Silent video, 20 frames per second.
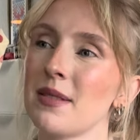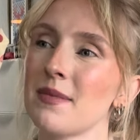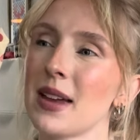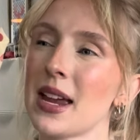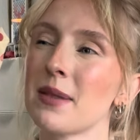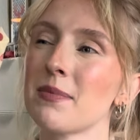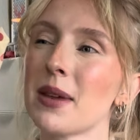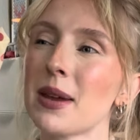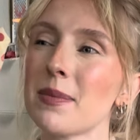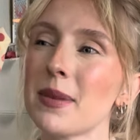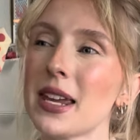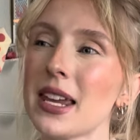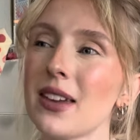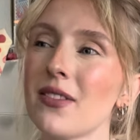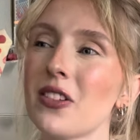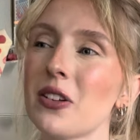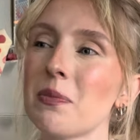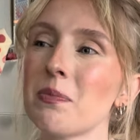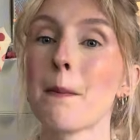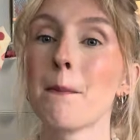and maybe
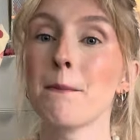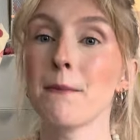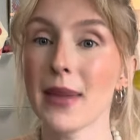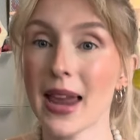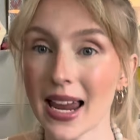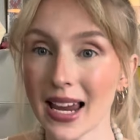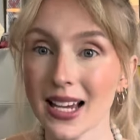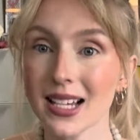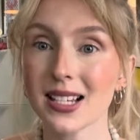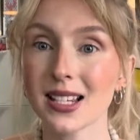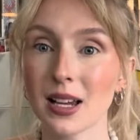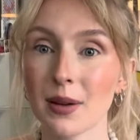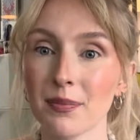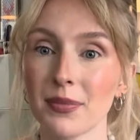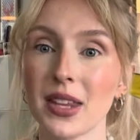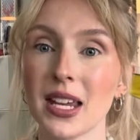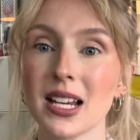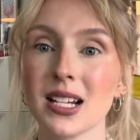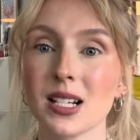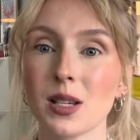even make
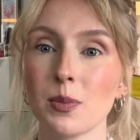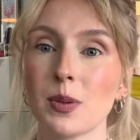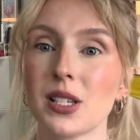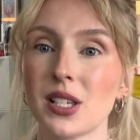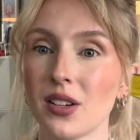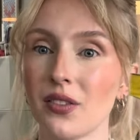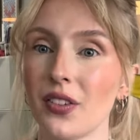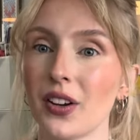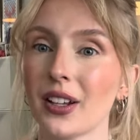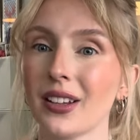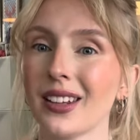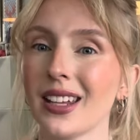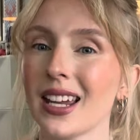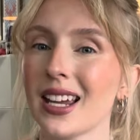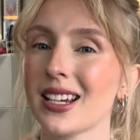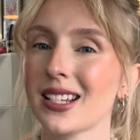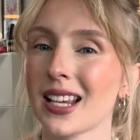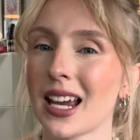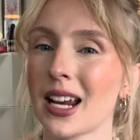something specifically, because I